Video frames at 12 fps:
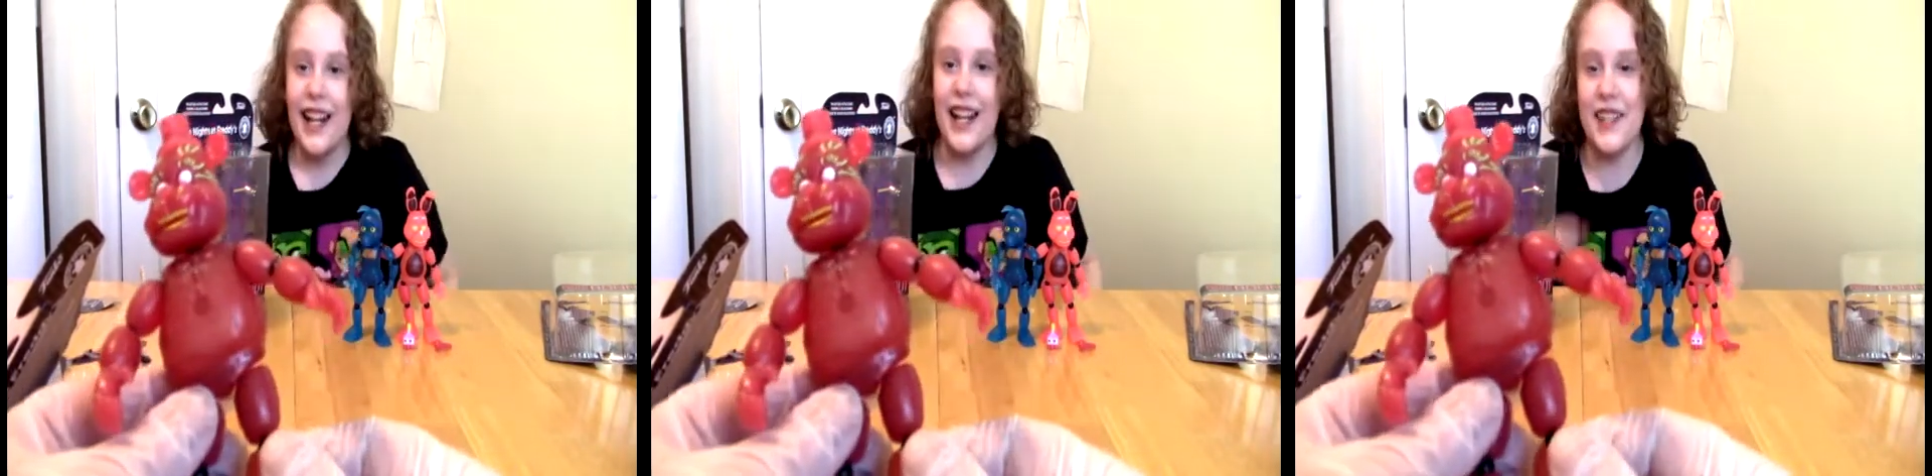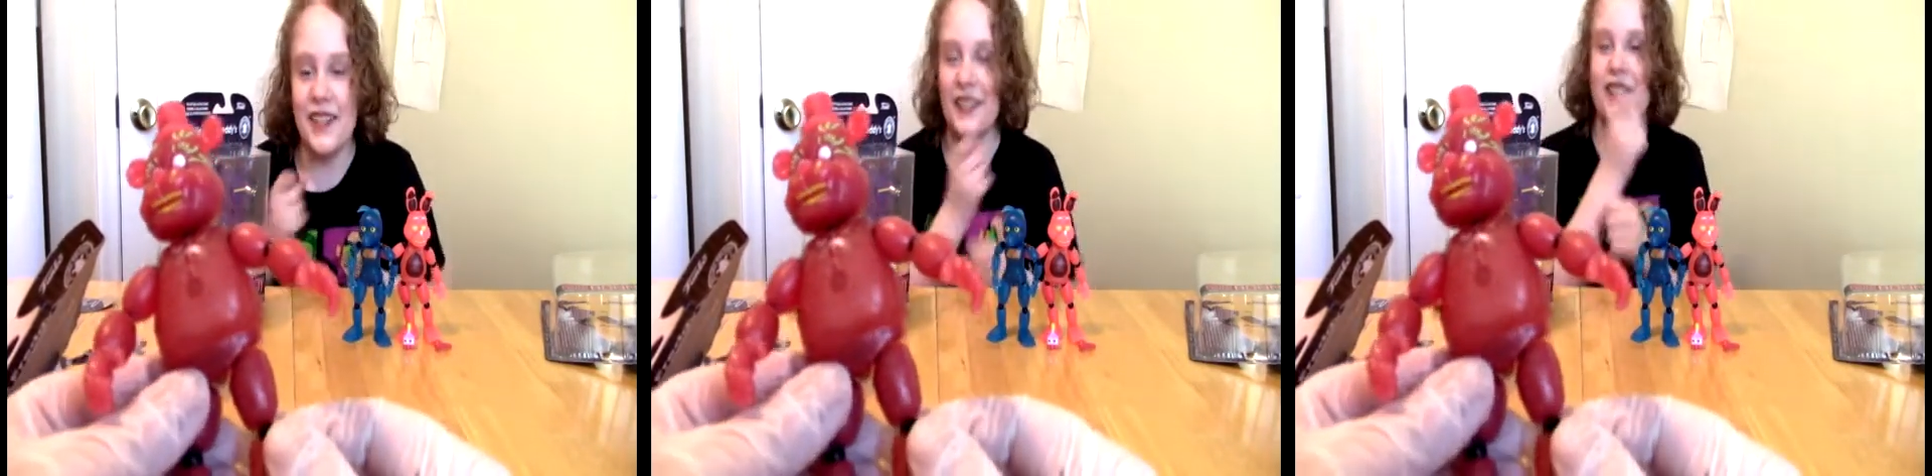
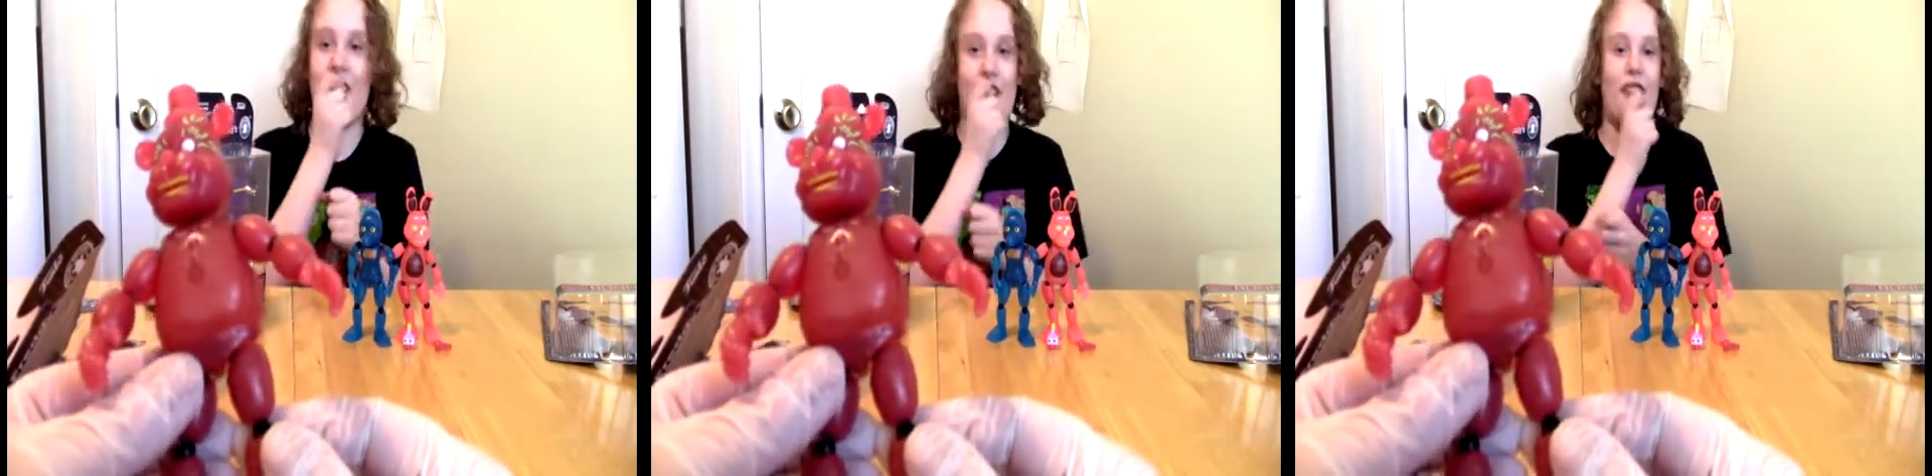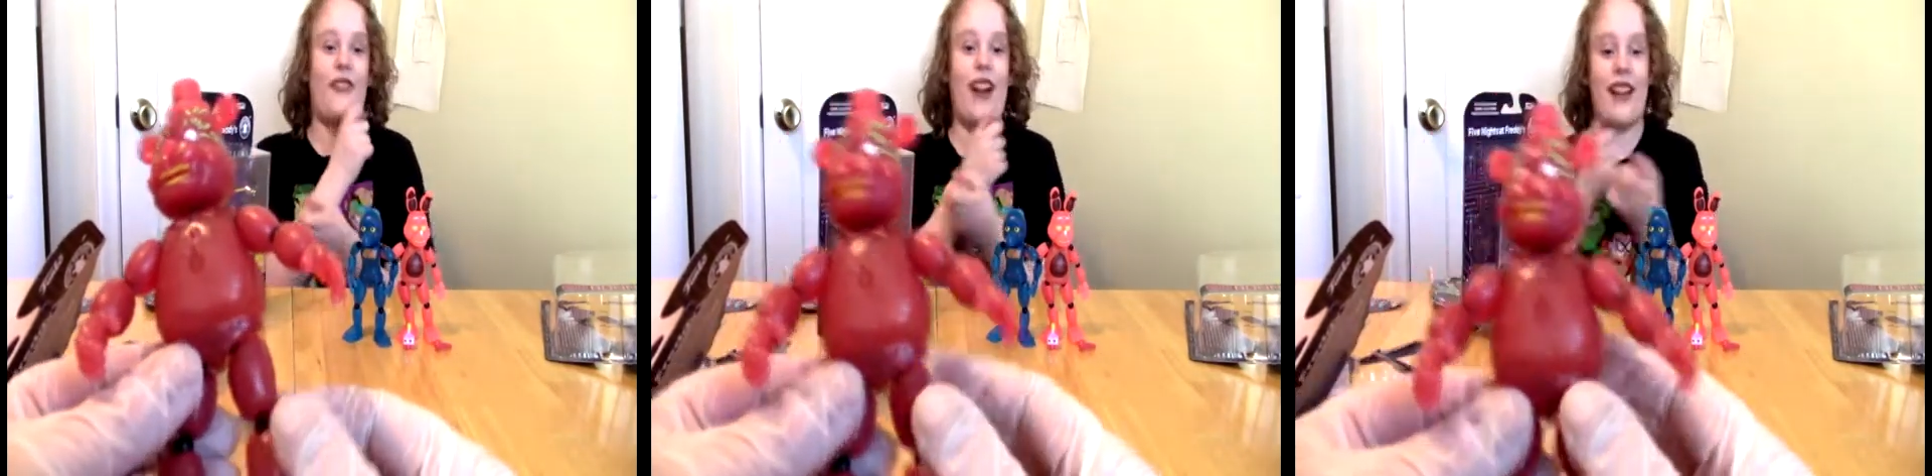He's the drink
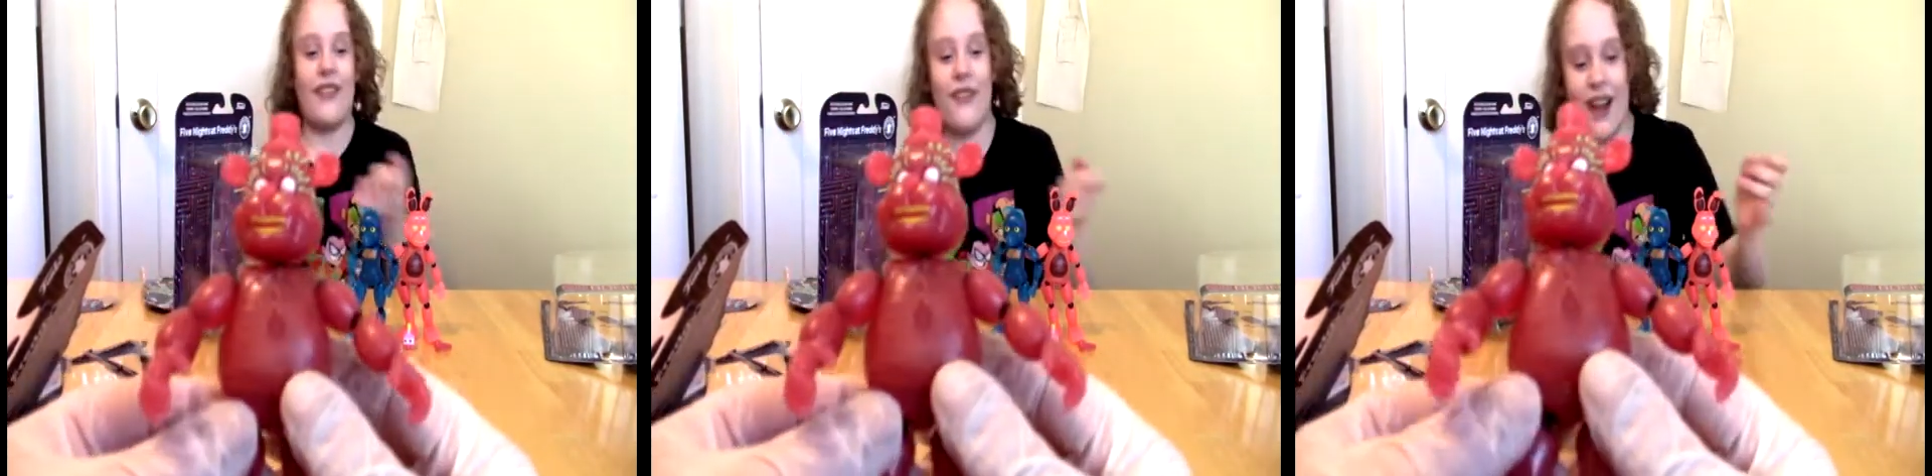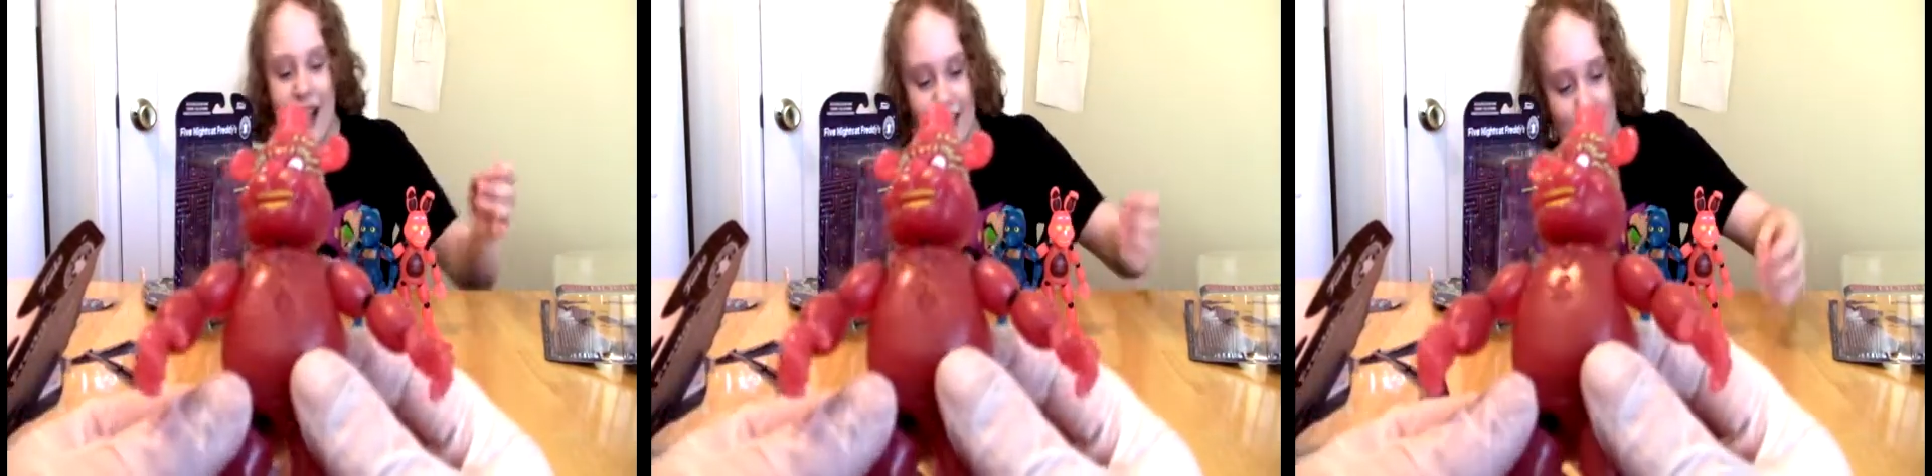Freddy.
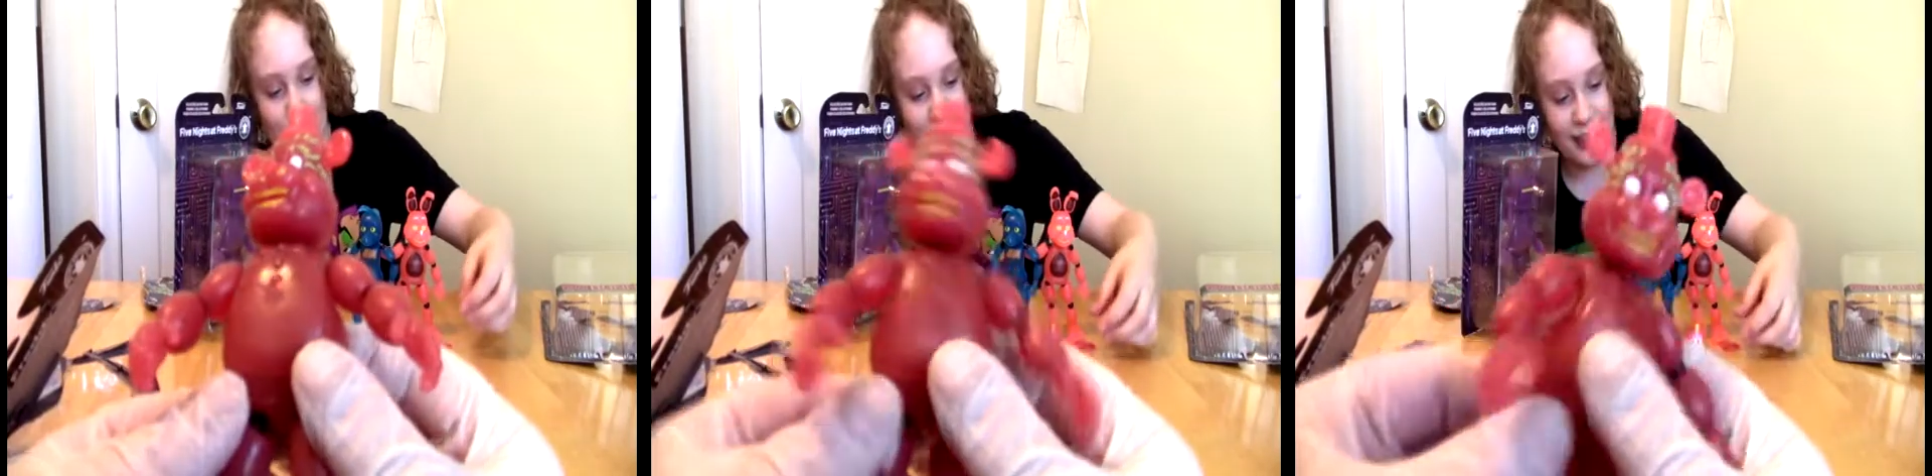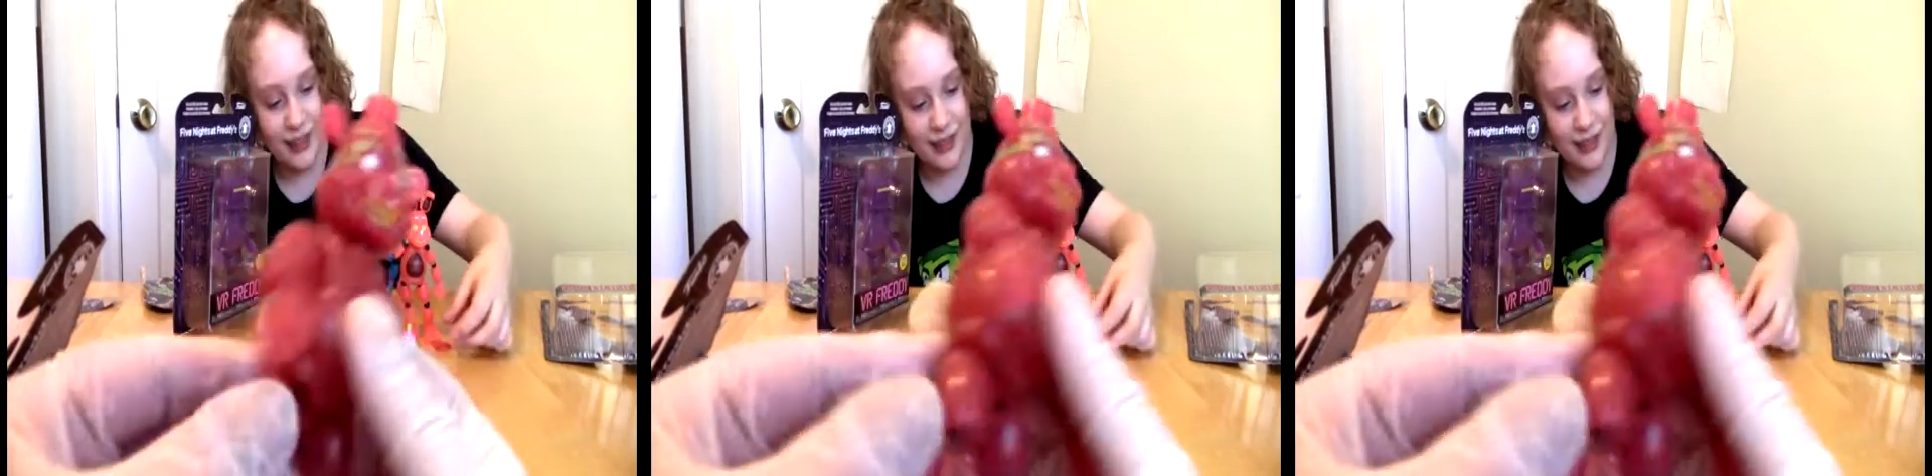raspberry or